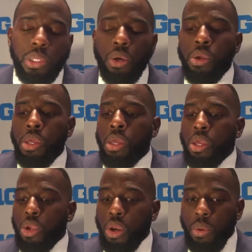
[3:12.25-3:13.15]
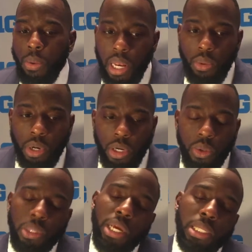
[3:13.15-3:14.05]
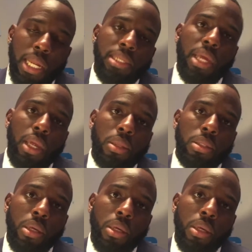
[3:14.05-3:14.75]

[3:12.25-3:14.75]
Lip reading: So, you know, we really want to do things like that to